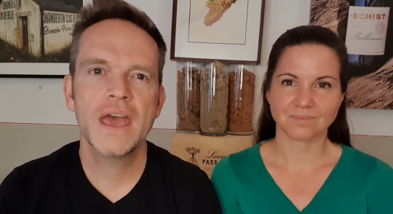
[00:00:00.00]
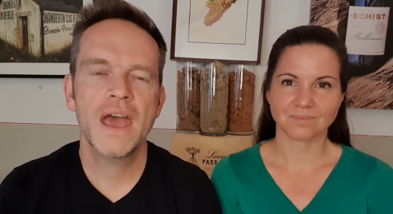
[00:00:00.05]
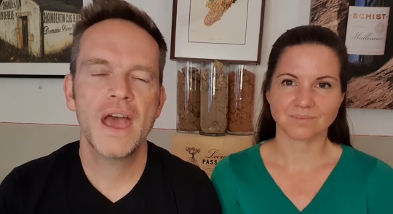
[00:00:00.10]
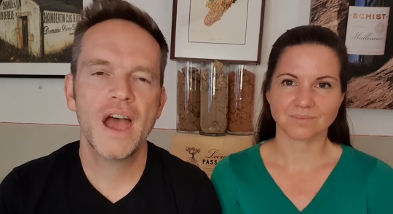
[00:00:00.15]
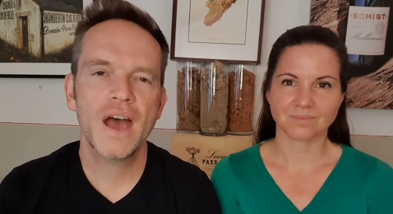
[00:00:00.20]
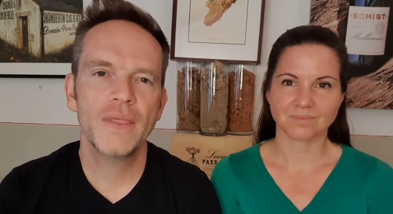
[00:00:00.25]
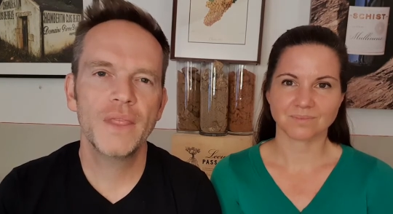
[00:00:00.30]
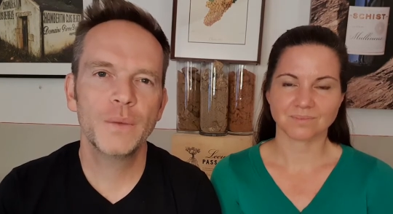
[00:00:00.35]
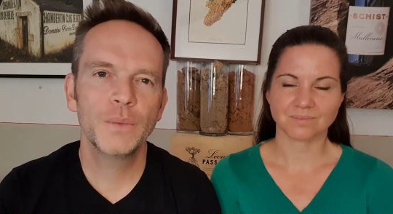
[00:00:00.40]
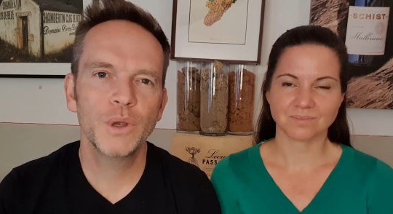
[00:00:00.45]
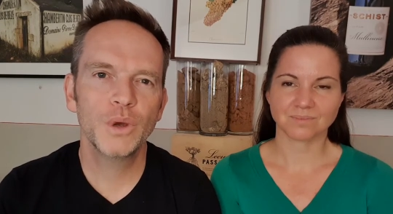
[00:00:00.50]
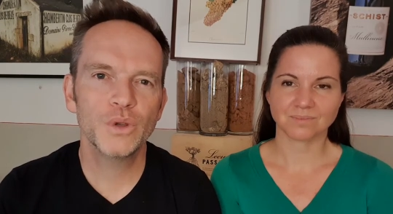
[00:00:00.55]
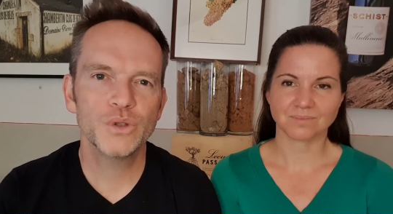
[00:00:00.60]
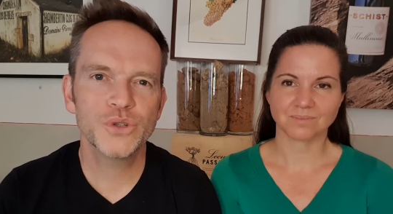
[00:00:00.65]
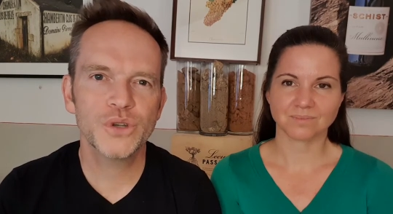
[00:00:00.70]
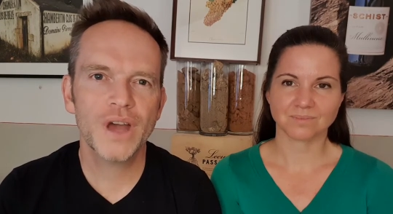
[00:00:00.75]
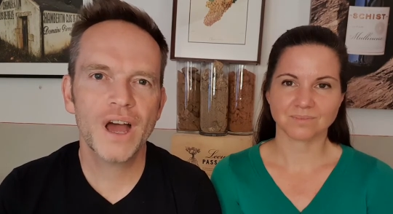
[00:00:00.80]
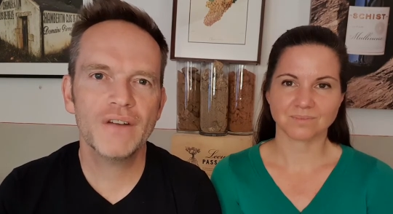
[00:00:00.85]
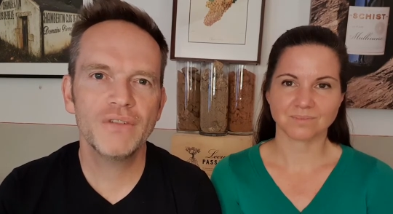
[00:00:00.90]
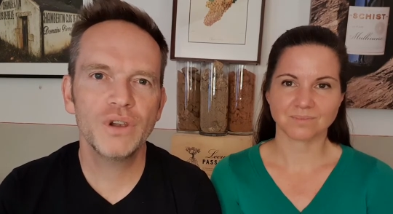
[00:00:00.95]
Speaker 1: And then we also
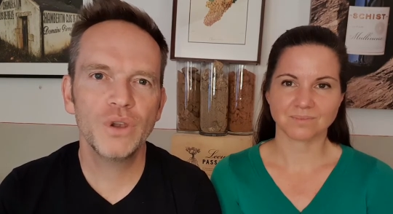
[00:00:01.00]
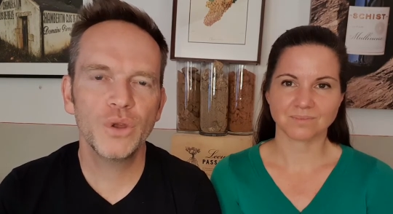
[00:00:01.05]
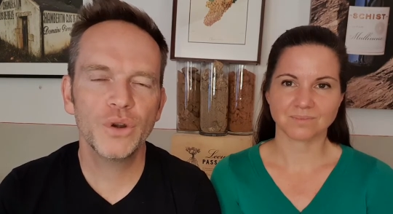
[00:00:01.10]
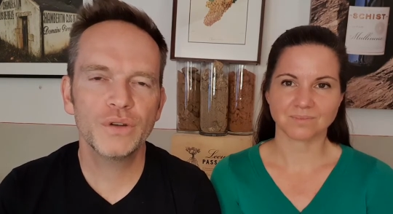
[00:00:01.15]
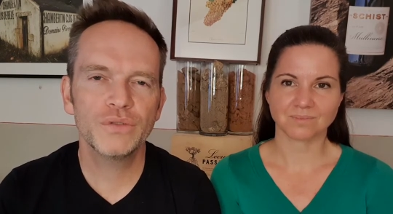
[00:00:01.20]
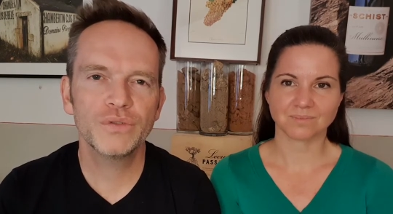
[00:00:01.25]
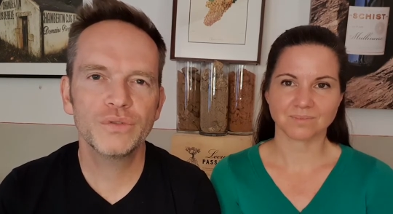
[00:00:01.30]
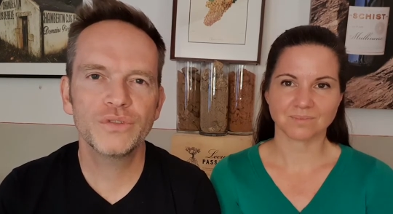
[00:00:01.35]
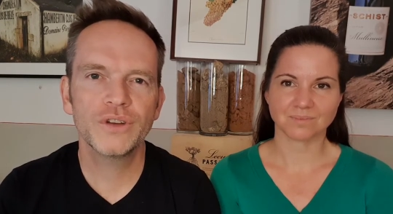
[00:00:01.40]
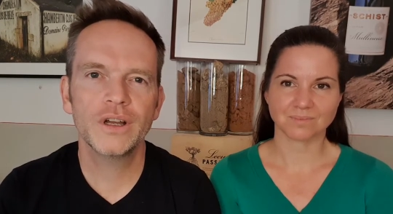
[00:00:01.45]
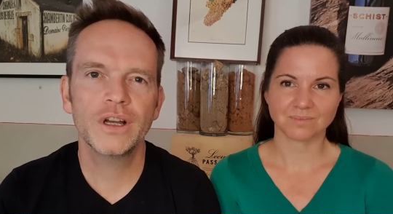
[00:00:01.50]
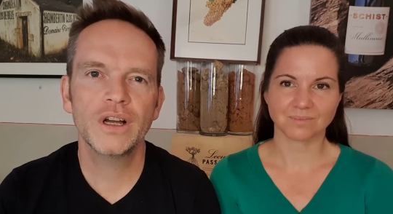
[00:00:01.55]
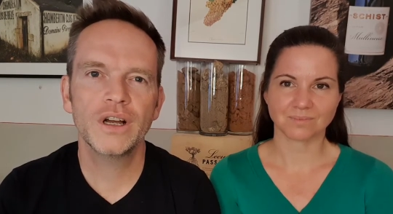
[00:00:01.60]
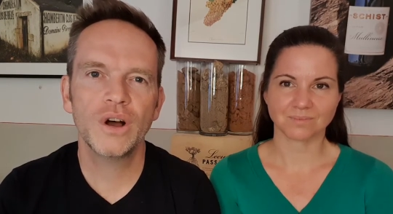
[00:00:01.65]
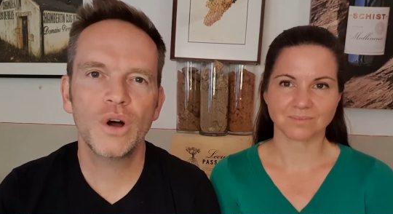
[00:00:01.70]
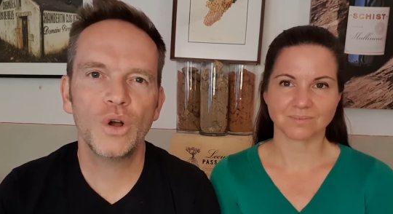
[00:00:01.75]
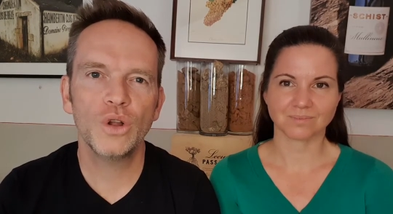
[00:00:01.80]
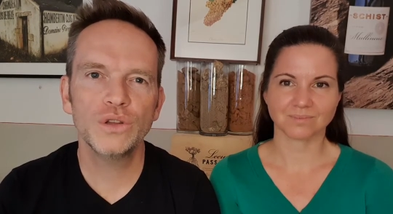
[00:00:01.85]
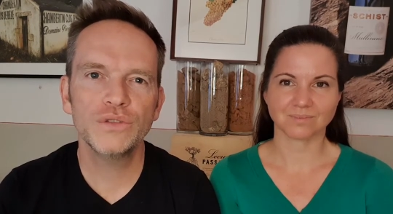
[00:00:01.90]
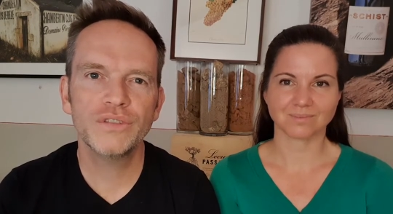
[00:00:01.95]
have a lot of uh,
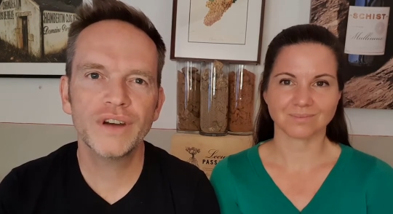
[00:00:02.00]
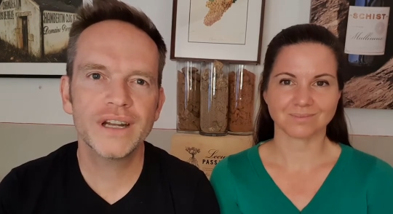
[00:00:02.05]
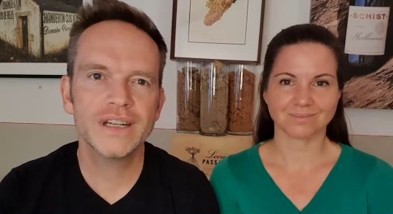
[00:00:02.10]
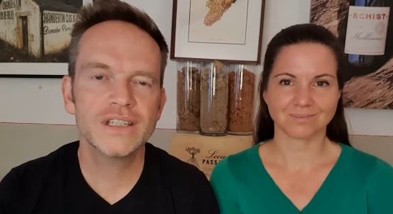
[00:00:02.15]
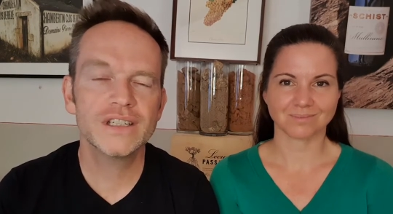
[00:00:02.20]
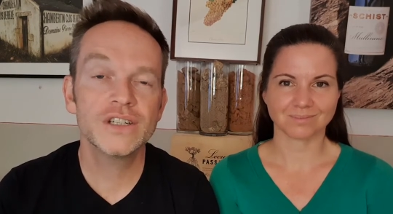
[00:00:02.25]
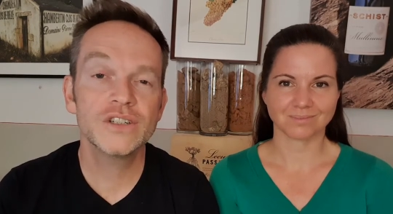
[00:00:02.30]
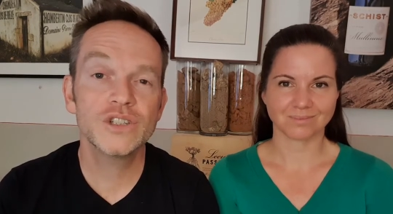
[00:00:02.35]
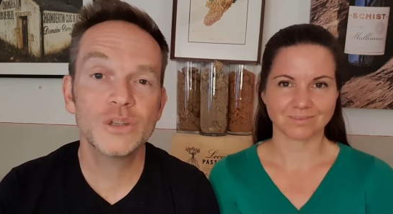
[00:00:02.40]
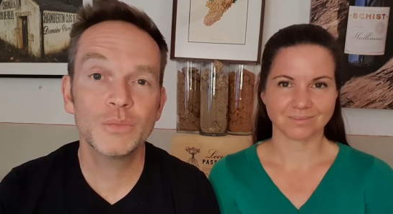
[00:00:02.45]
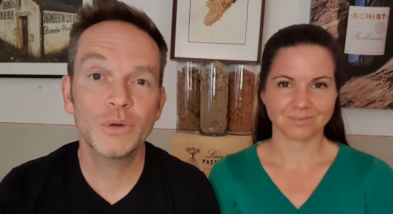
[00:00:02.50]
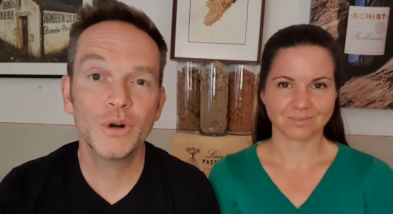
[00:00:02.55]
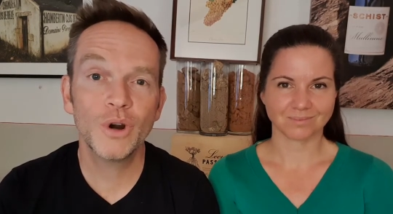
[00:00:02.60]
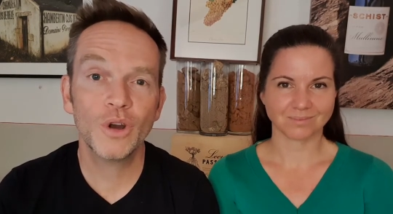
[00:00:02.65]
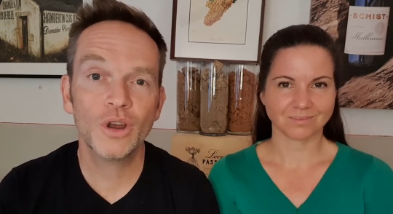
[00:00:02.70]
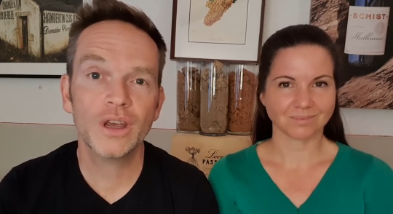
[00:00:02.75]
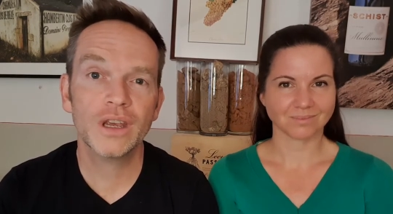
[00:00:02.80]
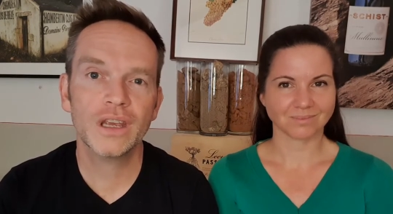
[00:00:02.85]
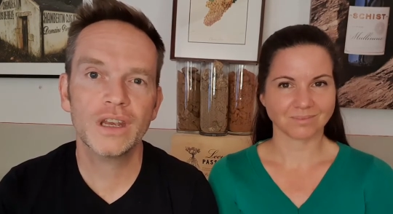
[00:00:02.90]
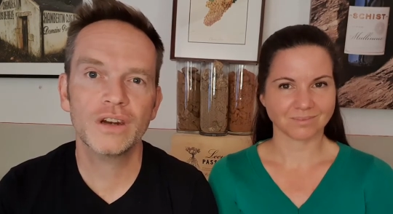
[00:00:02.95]
old vine Tinta
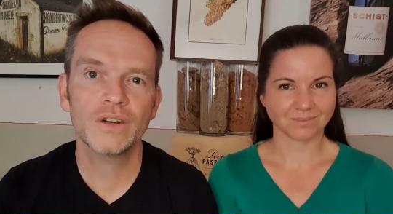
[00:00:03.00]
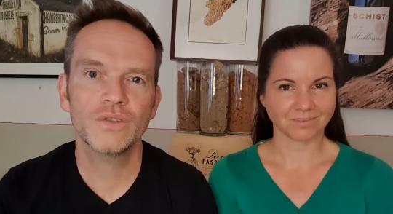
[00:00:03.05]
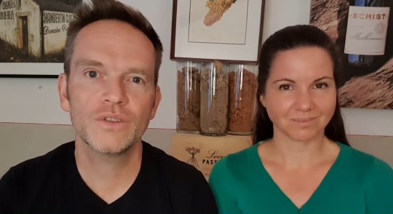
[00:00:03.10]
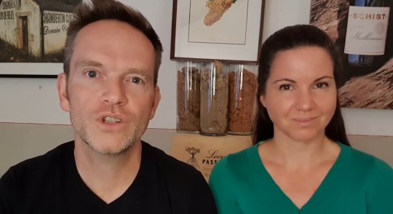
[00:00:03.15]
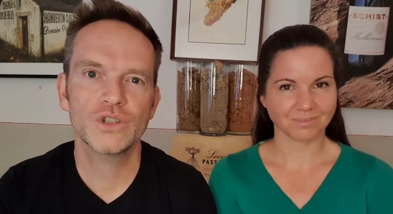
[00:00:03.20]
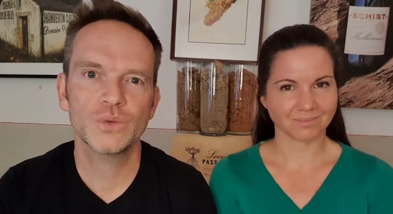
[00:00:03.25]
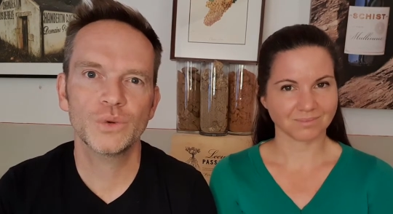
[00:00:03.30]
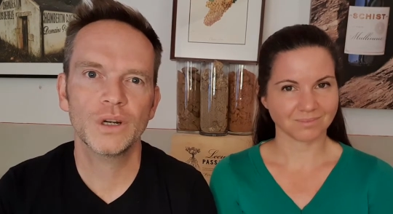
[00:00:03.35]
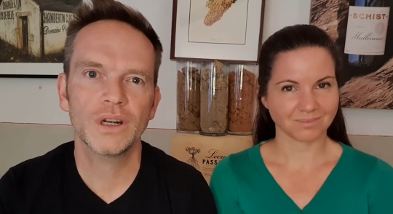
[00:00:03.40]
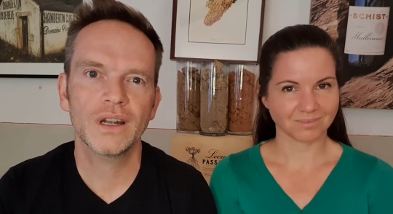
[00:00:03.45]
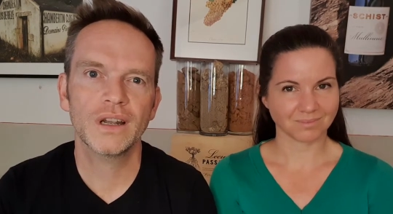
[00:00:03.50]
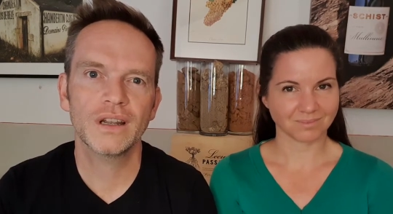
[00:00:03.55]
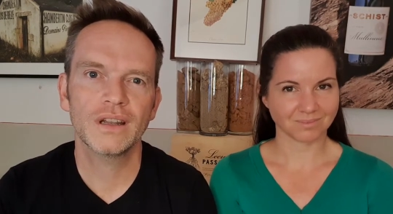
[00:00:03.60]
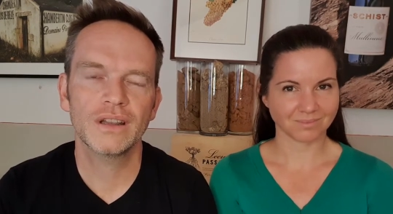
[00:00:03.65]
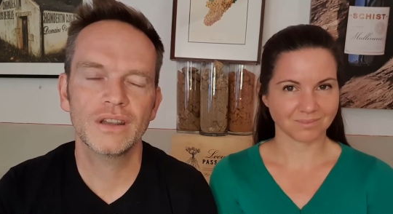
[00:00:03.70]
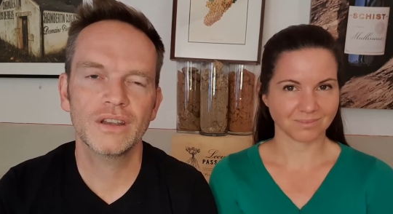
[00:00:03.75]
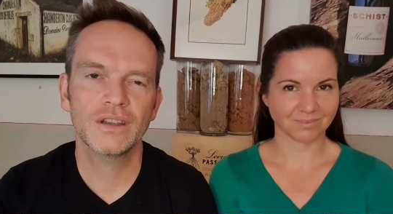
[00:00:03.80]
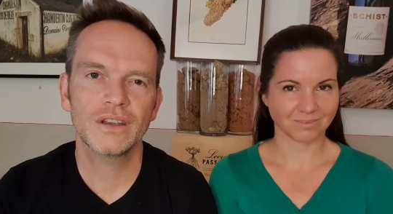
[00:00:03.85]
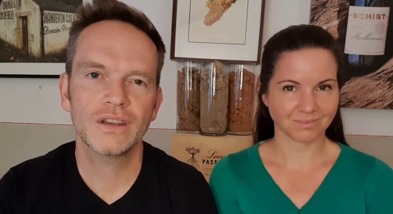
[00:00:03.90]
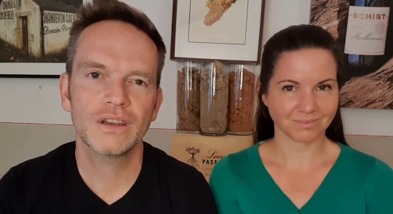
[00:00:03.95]
Barroca here in the Swartland.
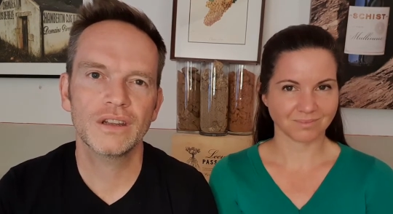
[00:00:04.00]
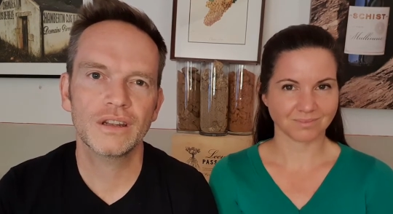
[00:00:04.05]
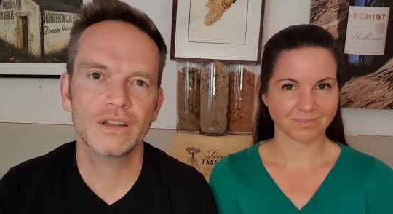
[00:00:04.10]
Uh,